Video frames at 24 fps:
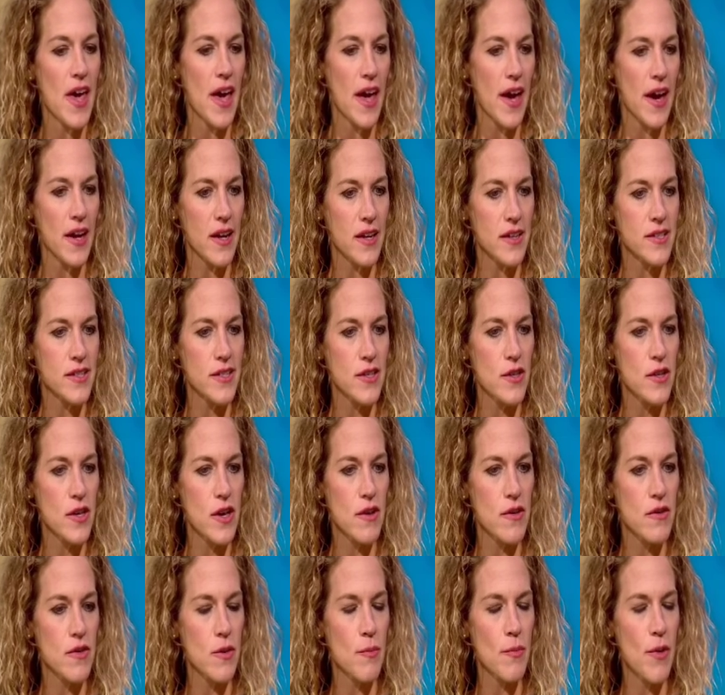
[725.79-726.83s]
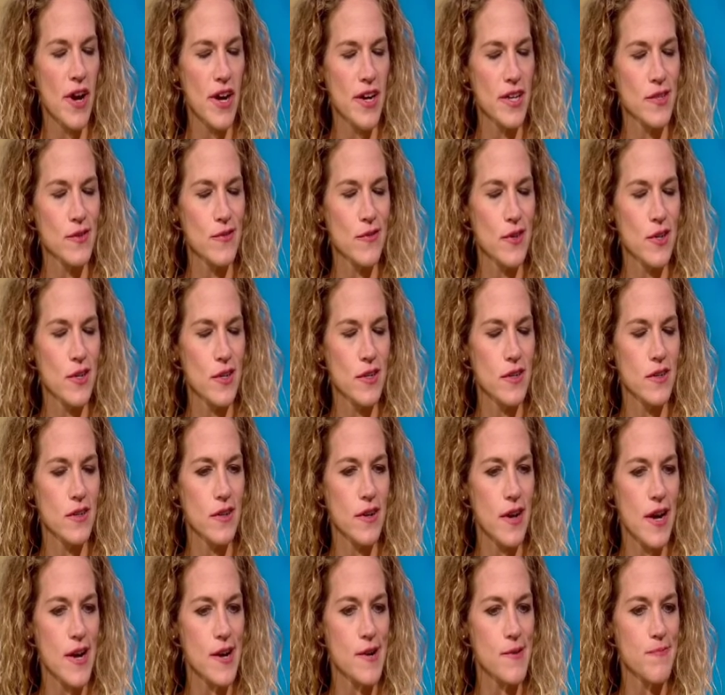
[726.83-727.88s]
And the price
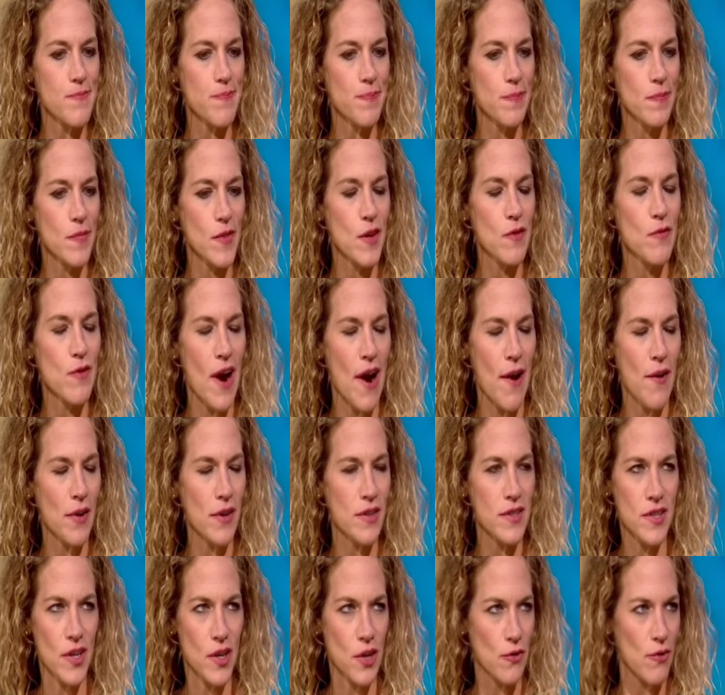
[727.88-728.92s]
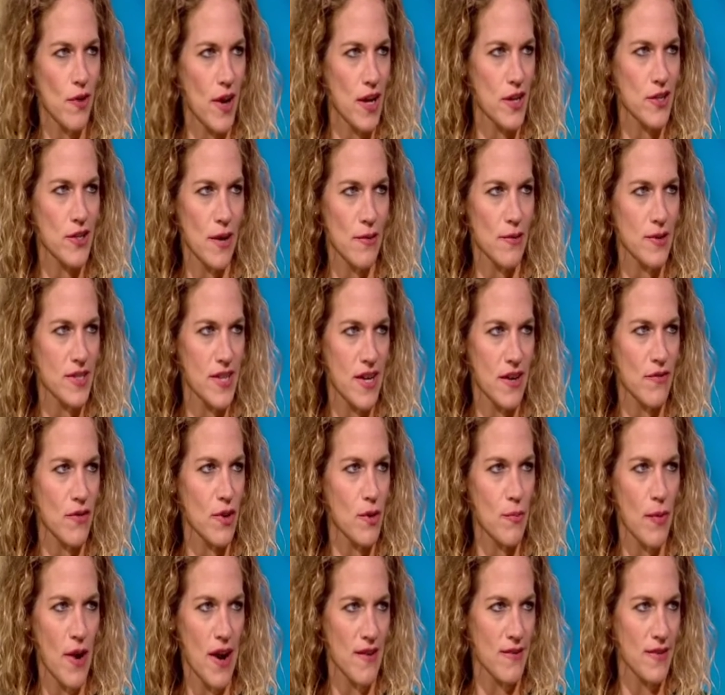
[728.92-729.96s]
for hourly is going to range, I would say, for a
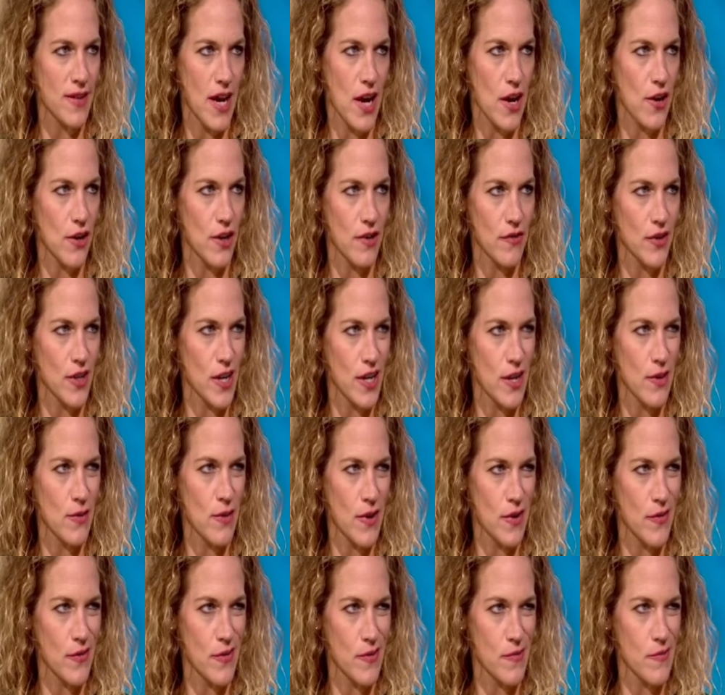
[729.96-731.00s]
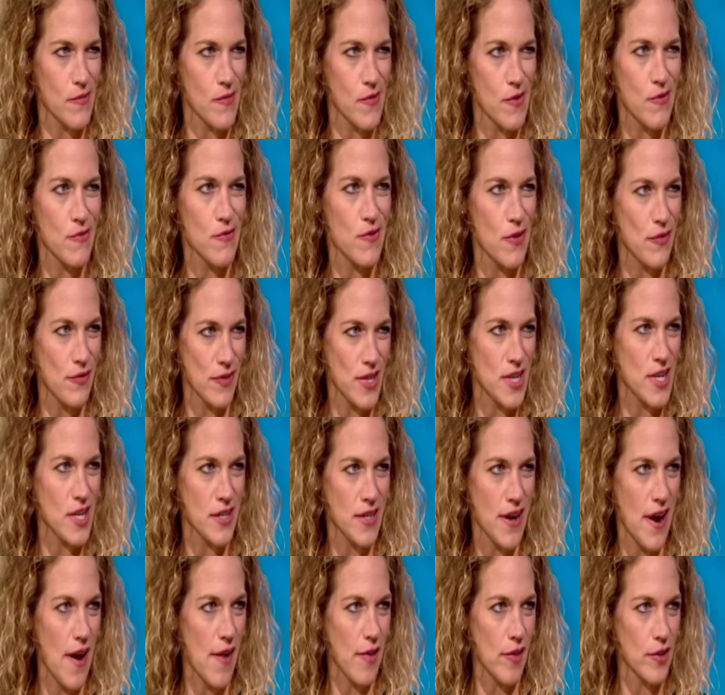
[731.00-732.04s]
private caregiver anywhere from
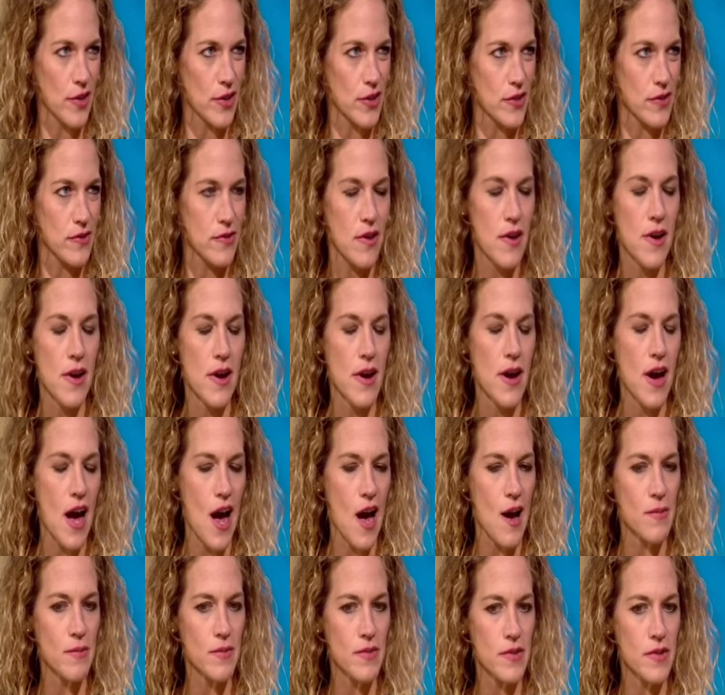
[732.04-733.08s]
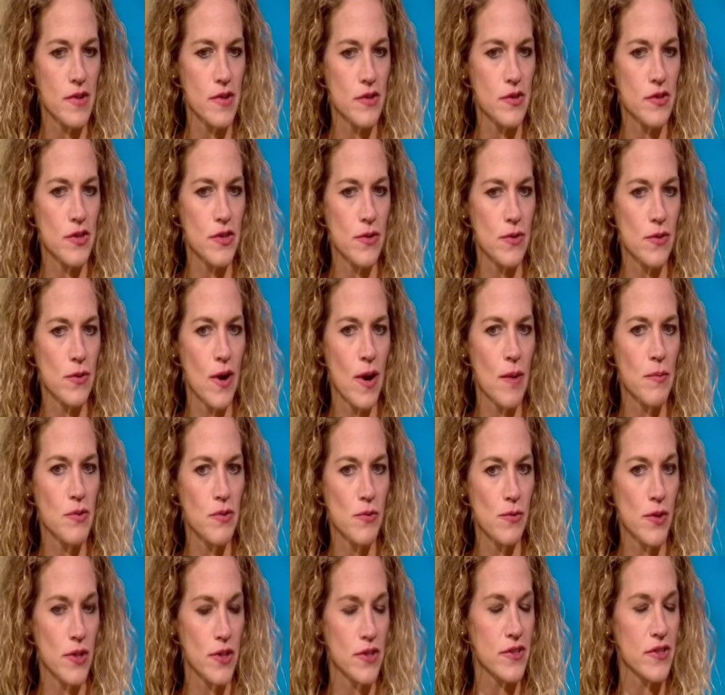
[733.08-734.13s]
$15 to
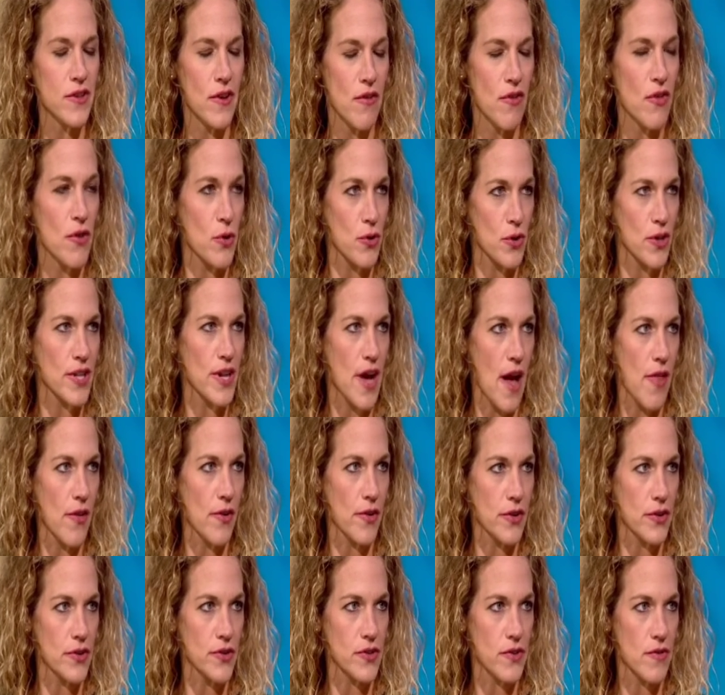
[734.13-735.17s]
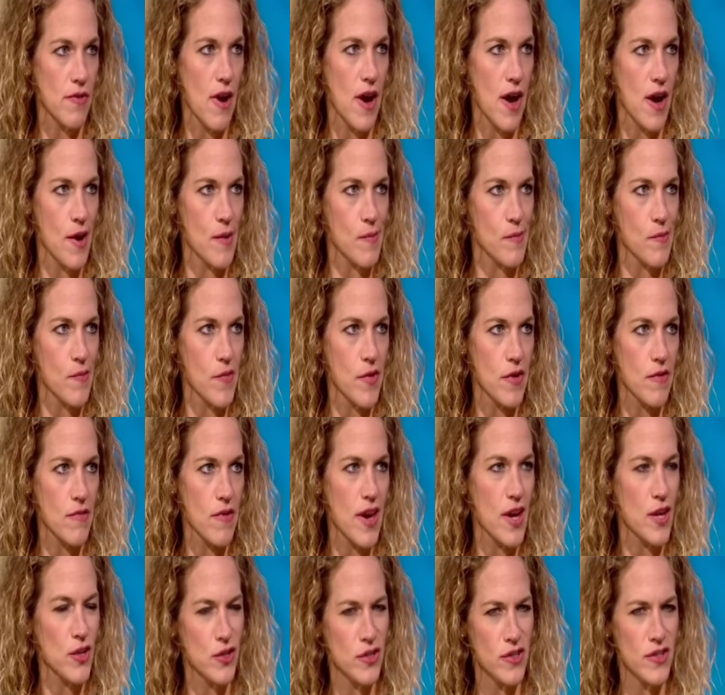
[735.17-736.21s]
upwards of $30.
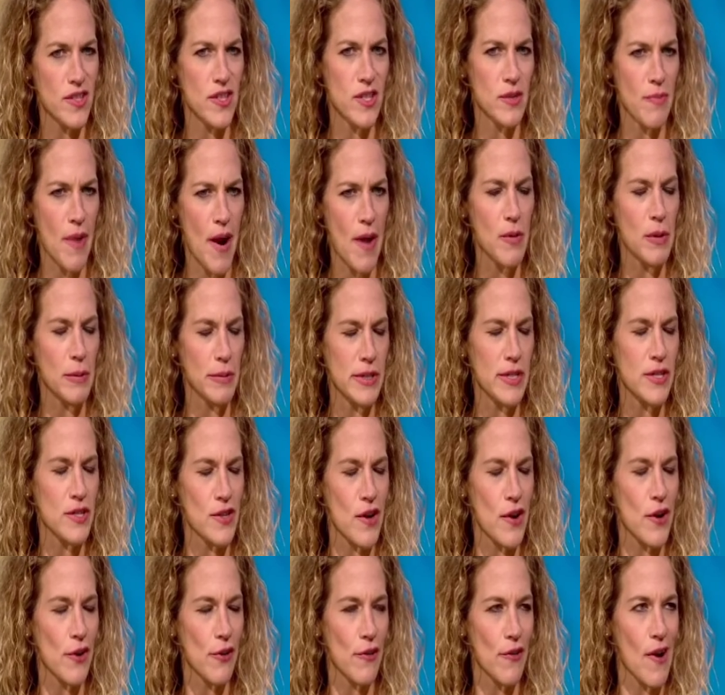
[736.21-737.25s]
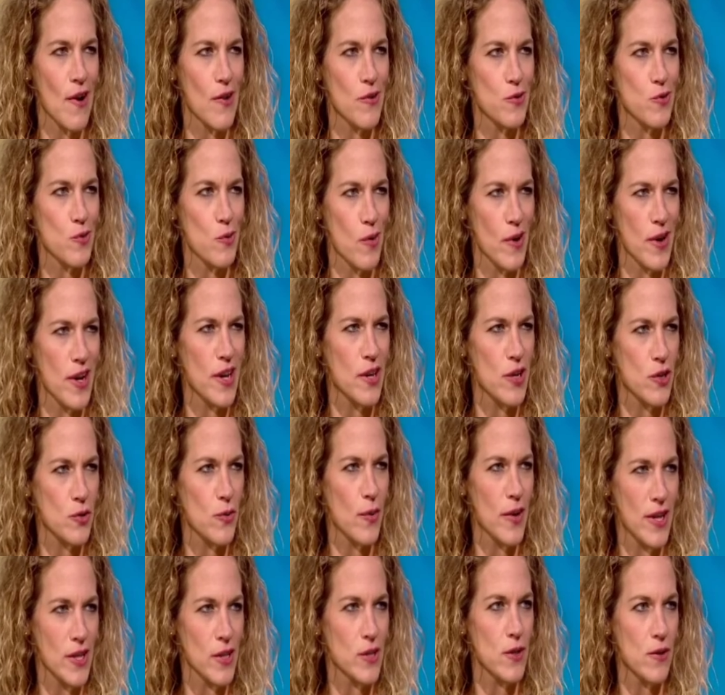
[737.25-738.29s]
Agencies probably start around $20 to
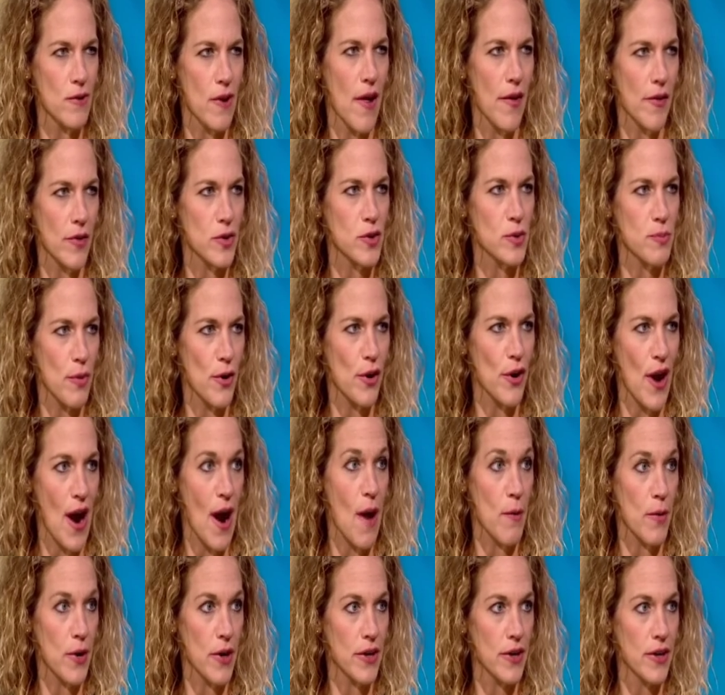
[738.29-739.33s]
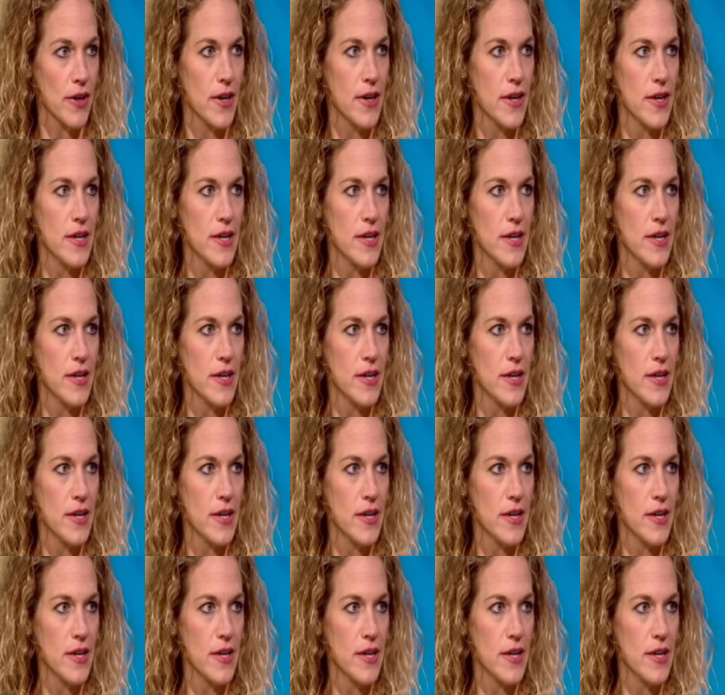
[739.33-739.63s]
$22 per hour.